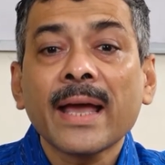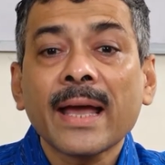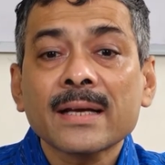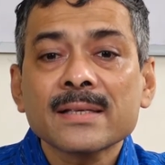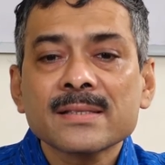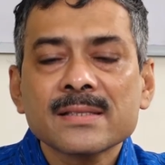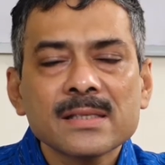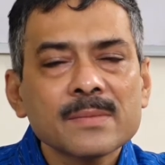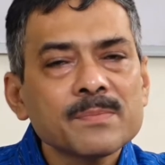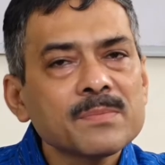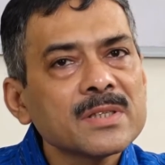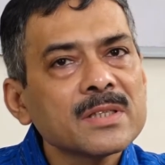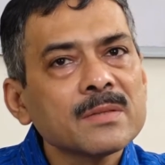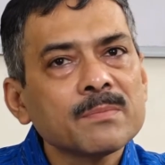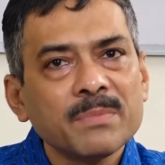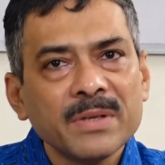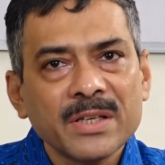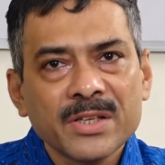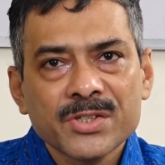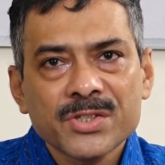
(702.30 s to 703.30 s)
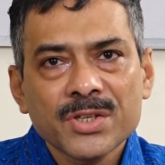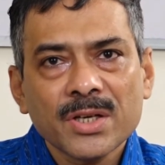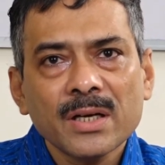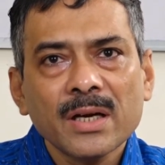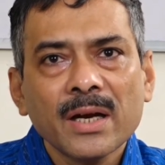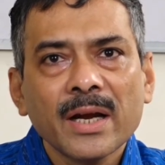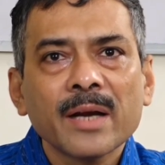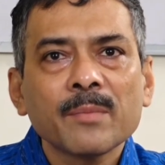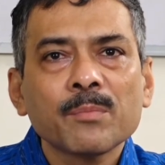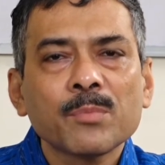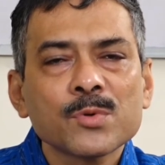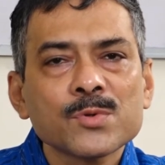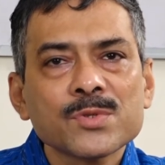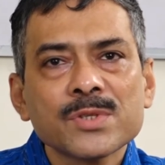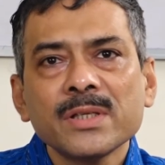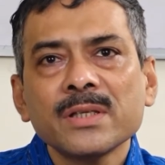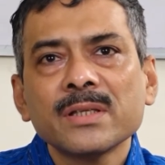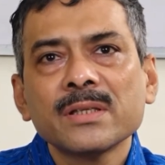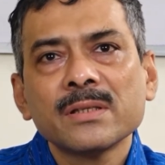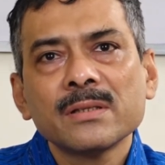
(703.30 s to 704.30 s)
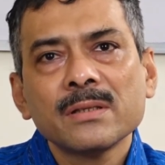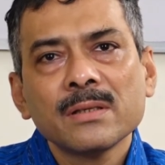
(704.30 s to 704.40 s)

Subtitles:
accepted picture and proceed